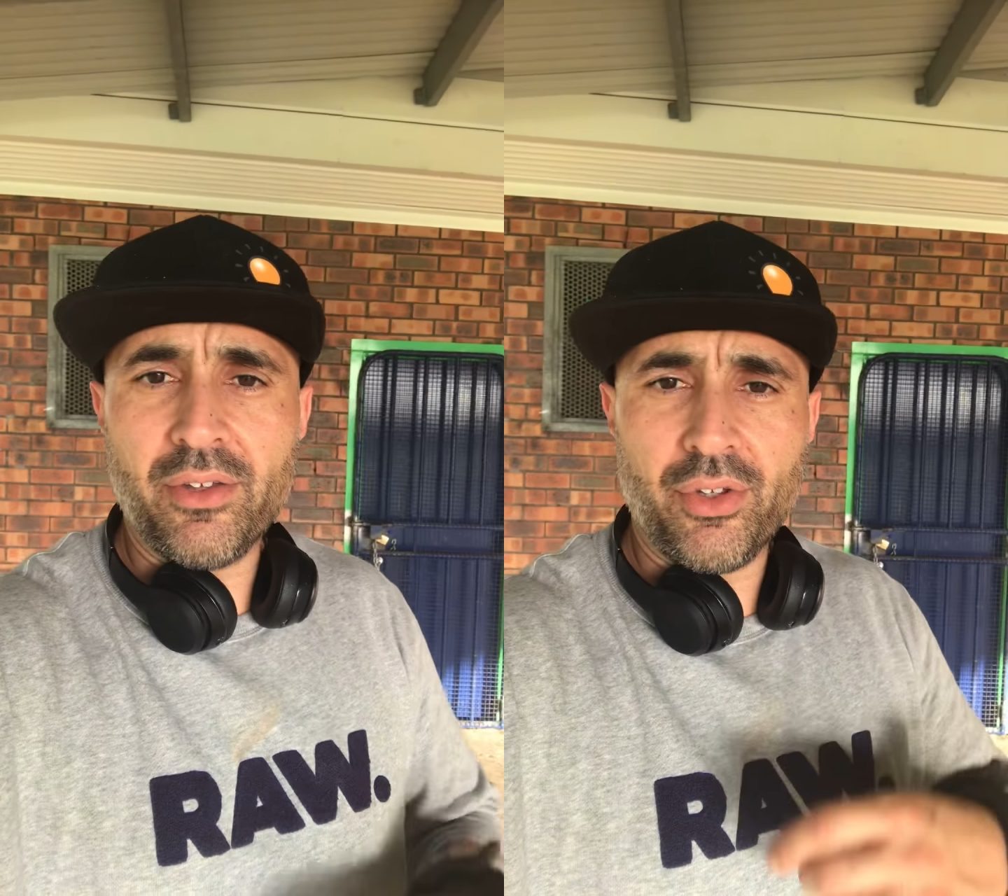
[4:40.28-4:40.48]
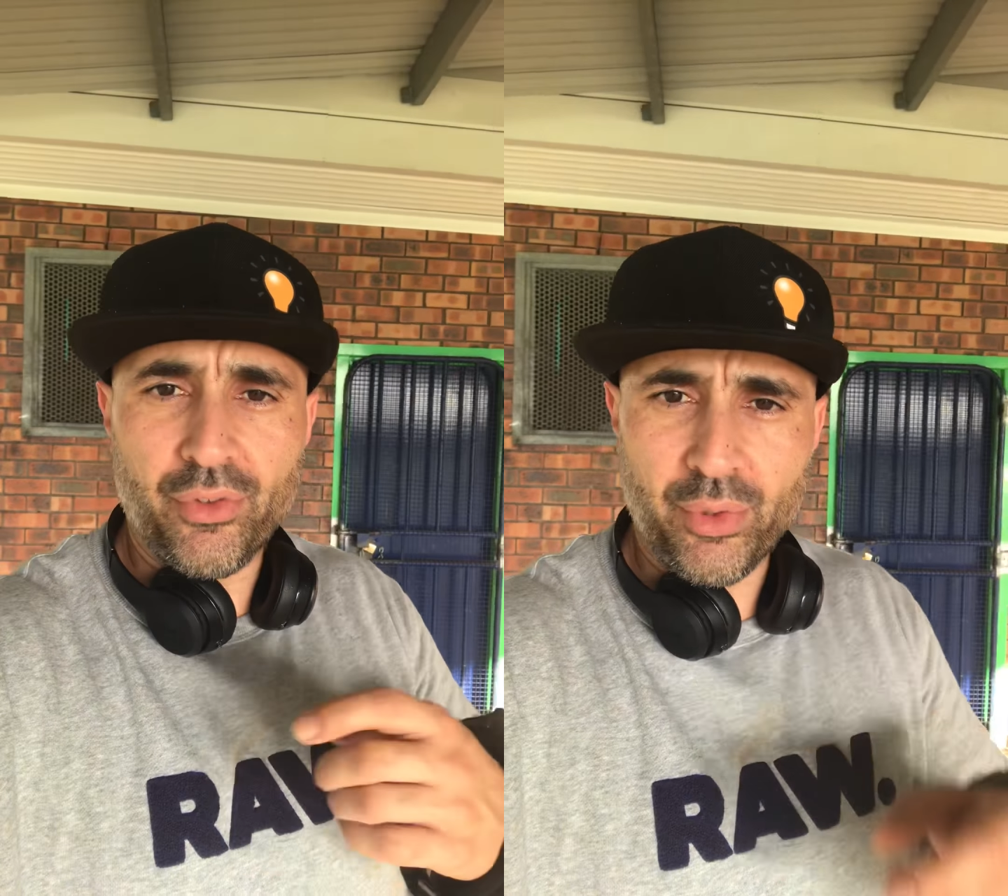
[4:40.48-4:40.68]

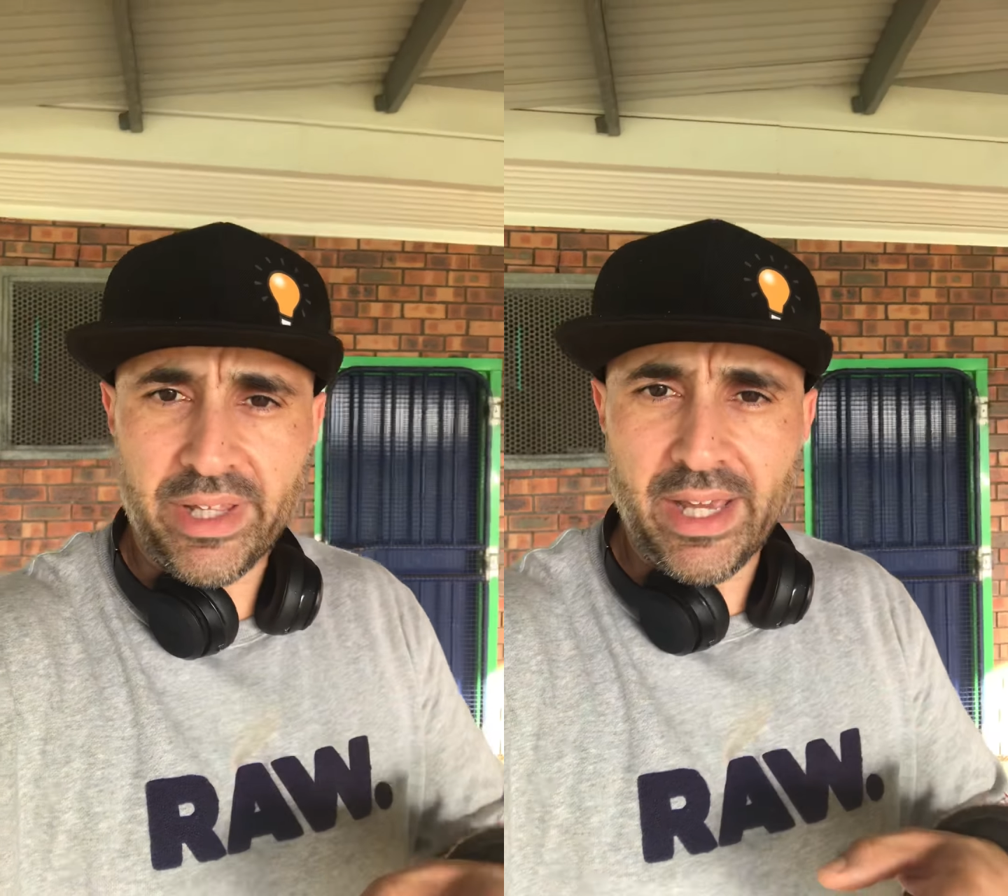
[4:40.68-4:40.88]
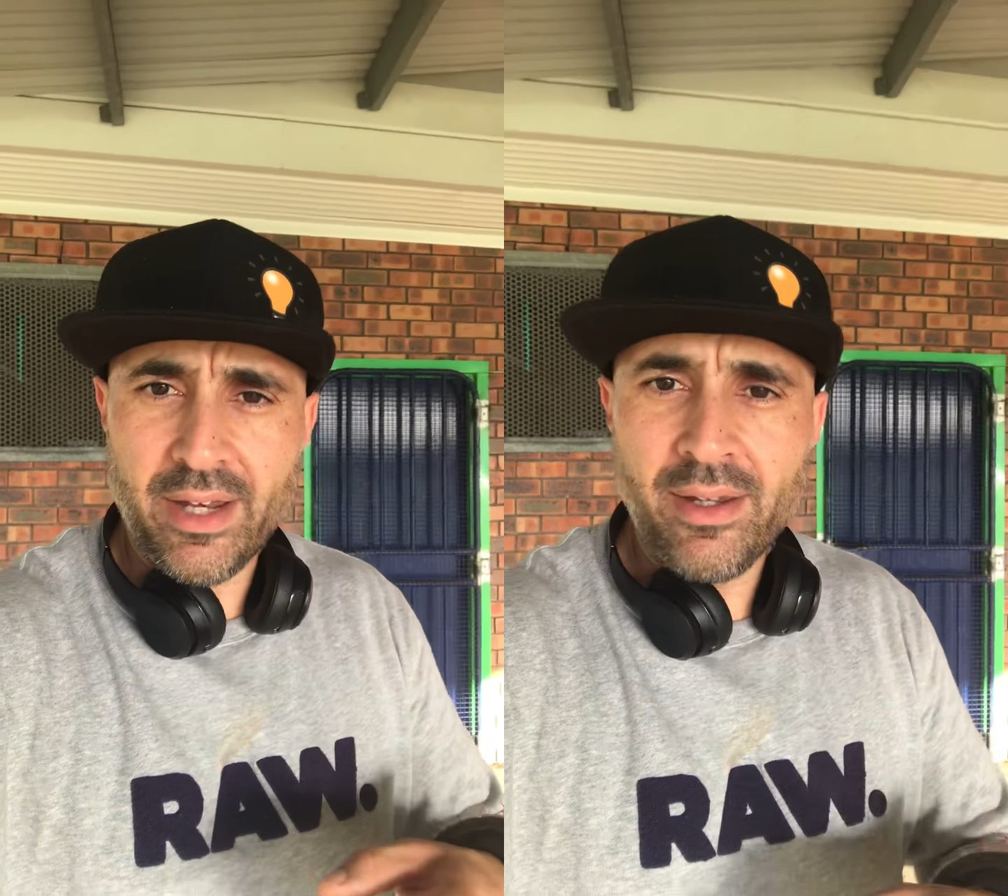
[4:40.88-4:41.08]
You do it
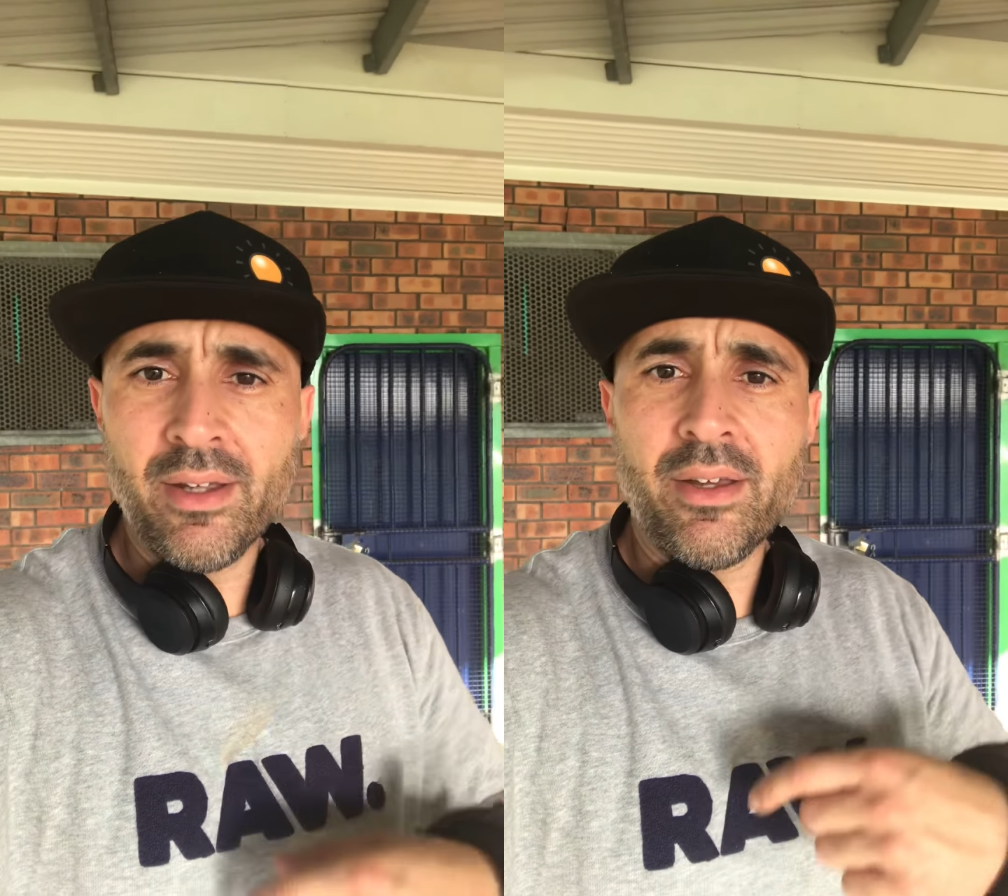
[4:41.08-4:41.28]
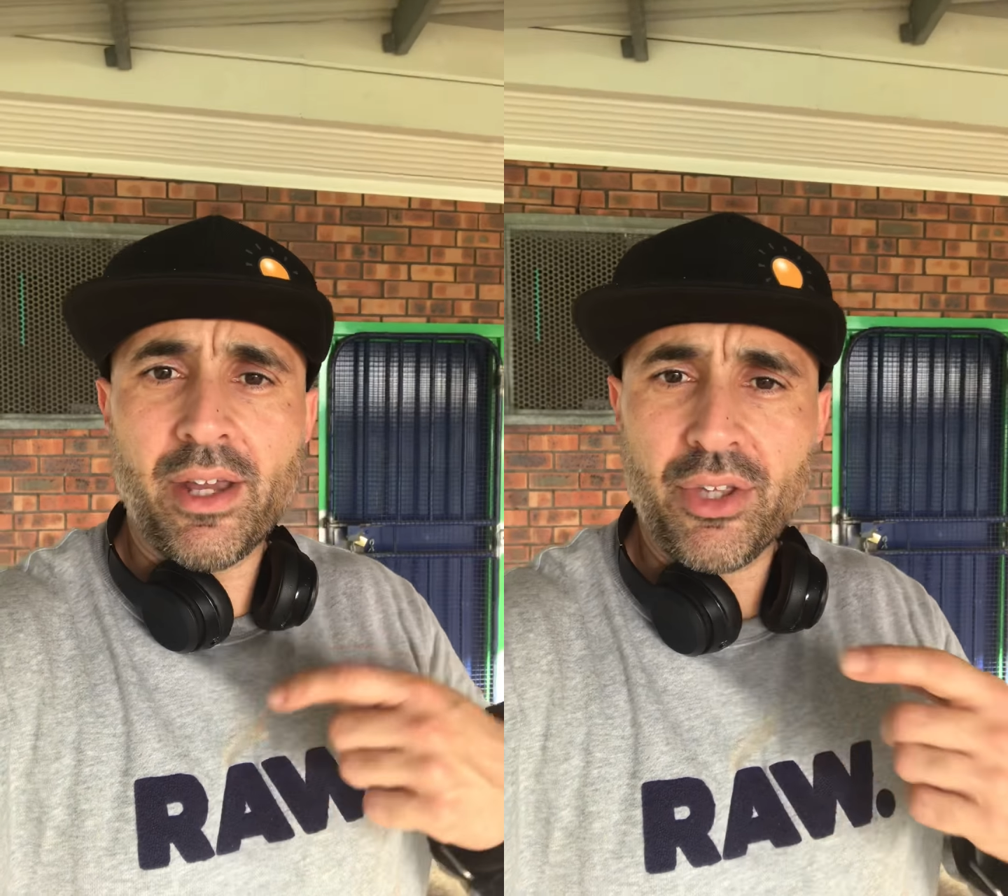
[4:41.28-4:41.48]
again,
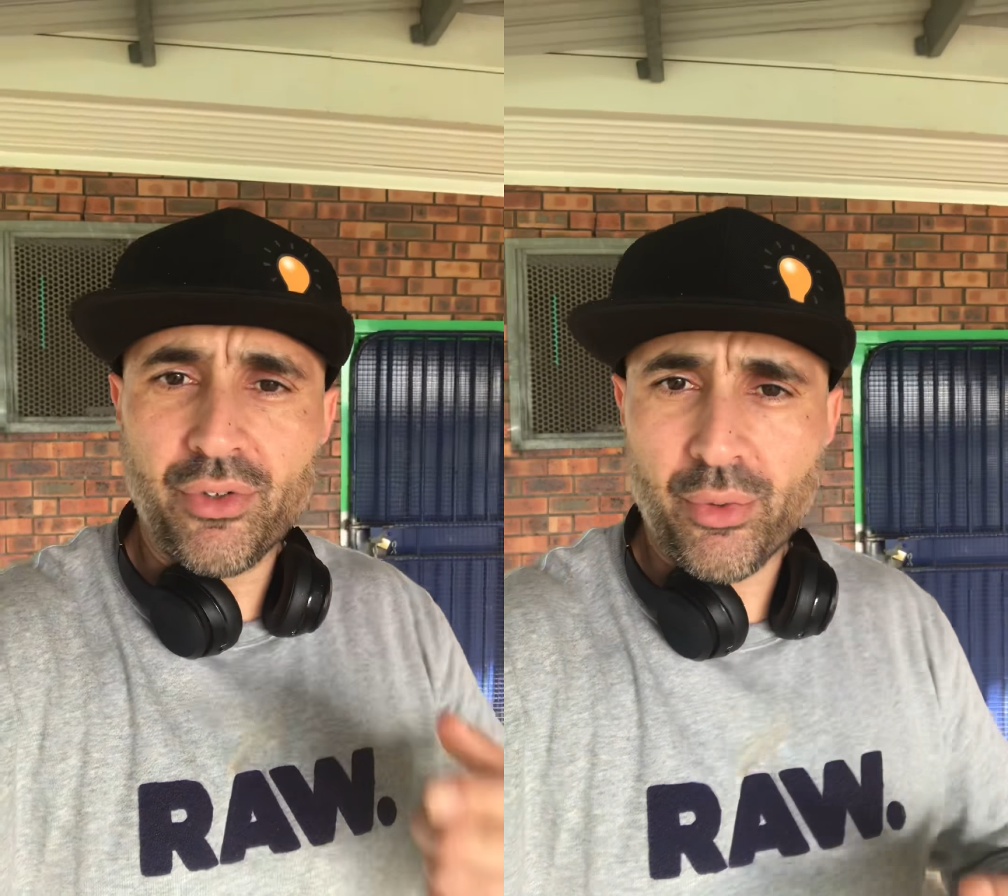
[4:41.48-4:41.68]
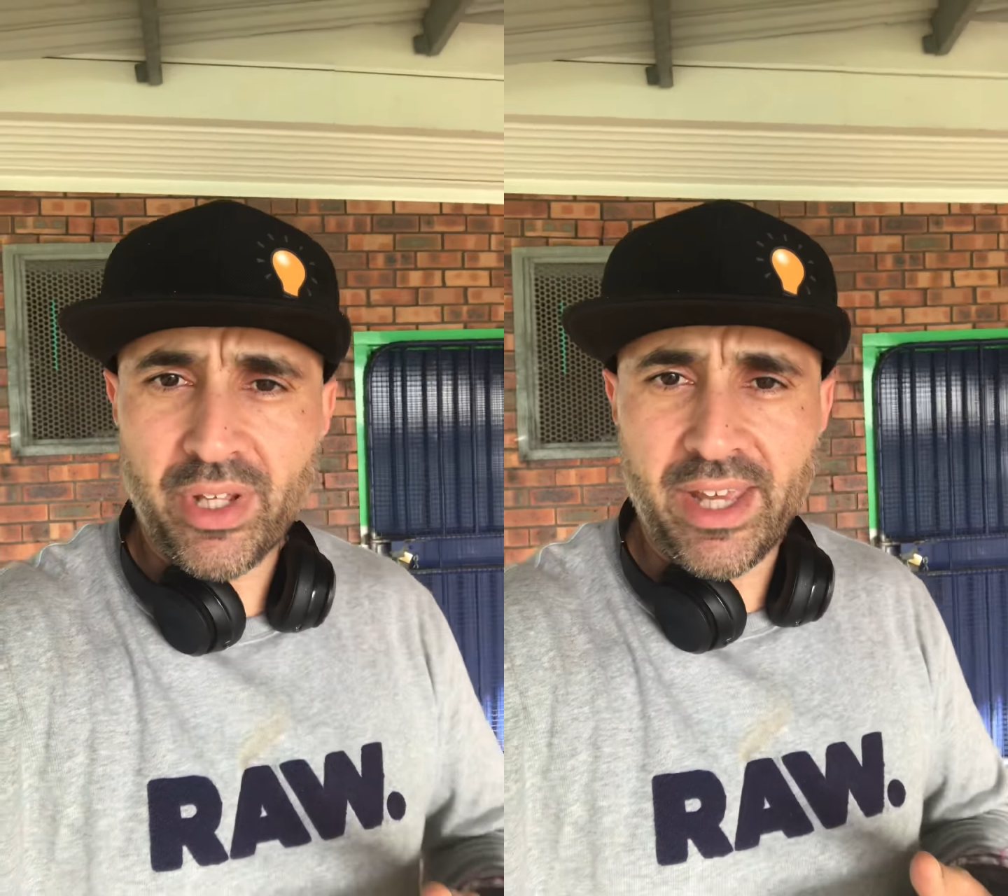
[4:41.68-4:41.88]
and you
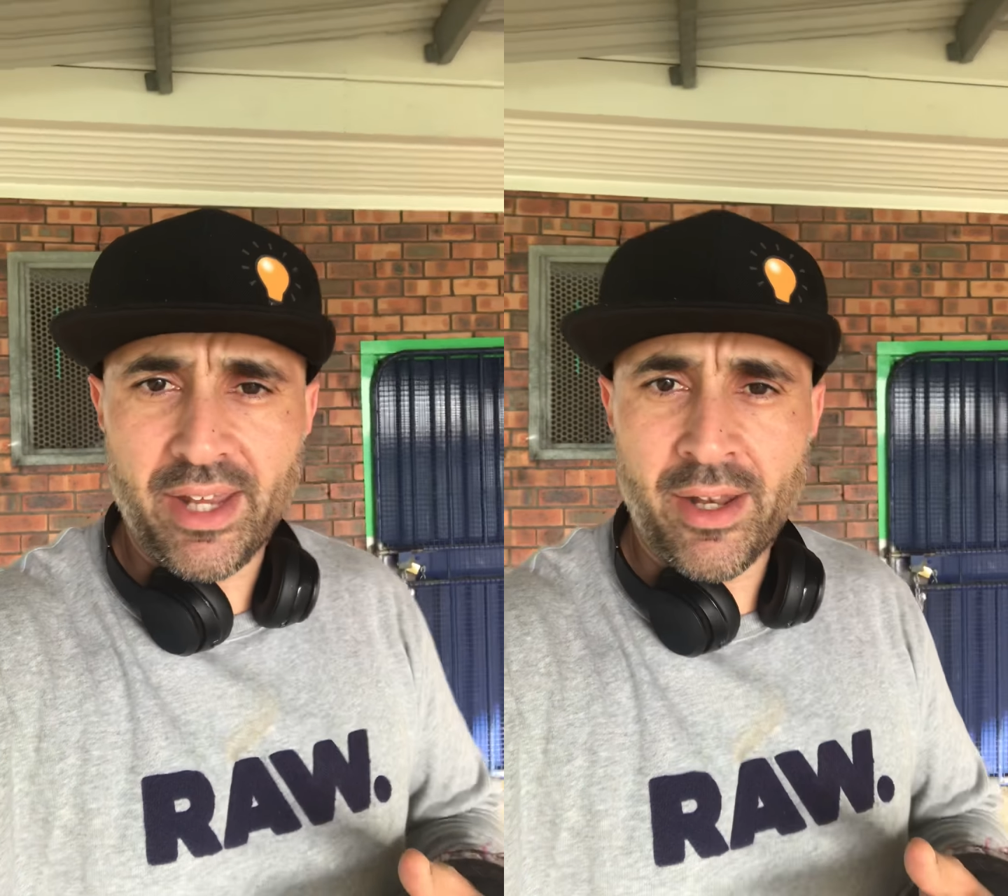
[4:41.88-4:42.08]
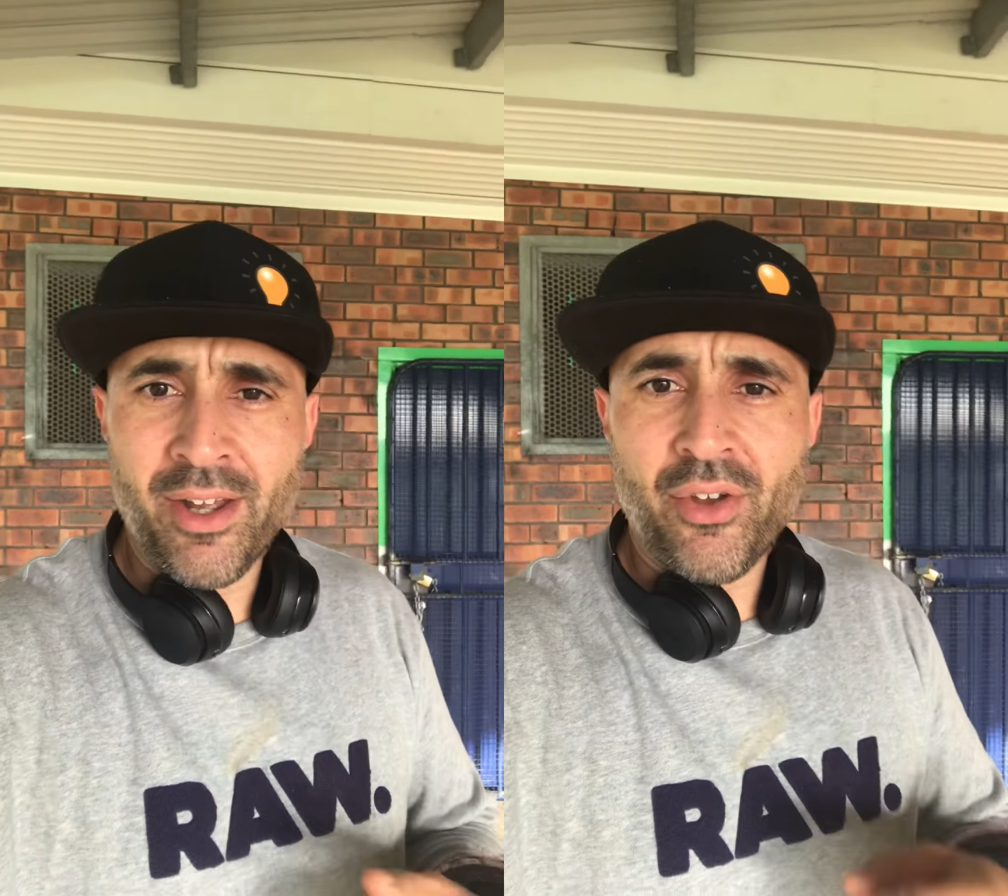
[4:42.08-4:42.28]
do it
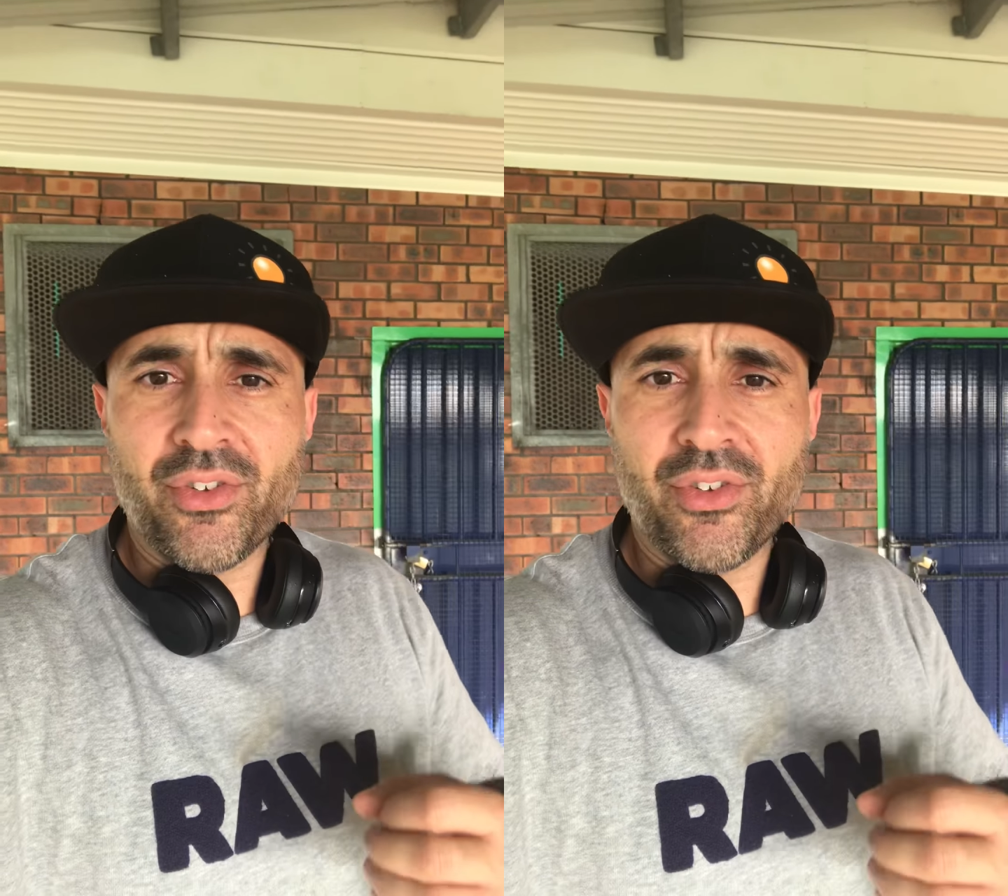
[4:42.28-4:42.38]
again.